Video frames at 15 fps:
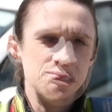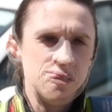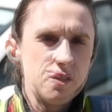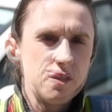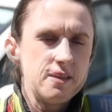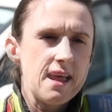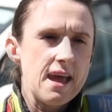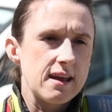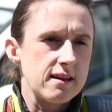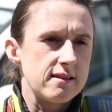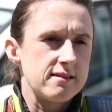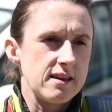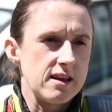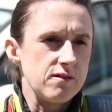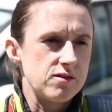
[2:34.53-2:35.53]
The
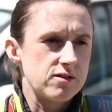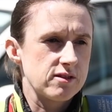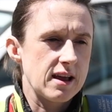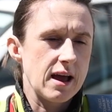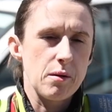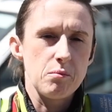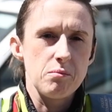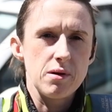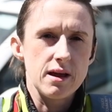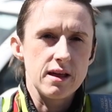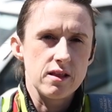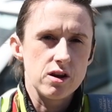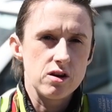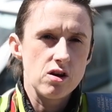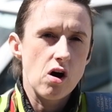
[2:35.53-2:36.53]
negatives can be
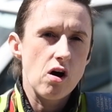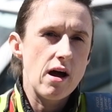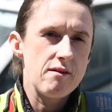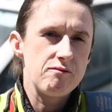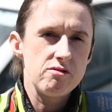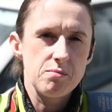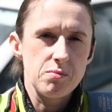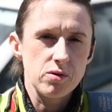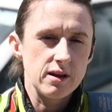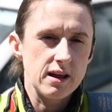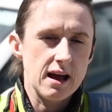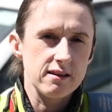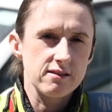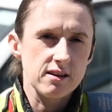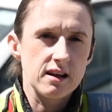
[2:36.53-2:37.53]
that not everybody
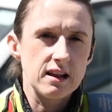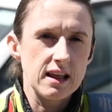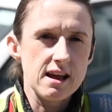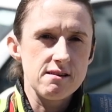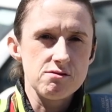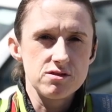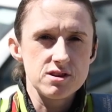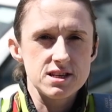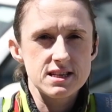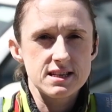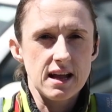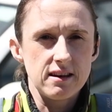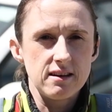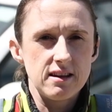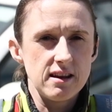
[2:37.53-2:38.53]
has a clear
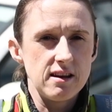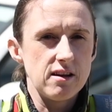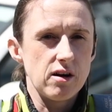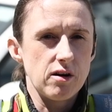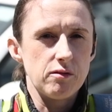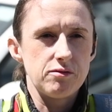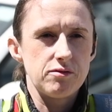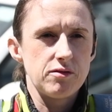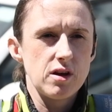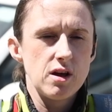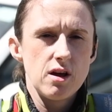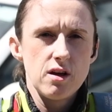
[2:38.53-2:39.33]
understanding of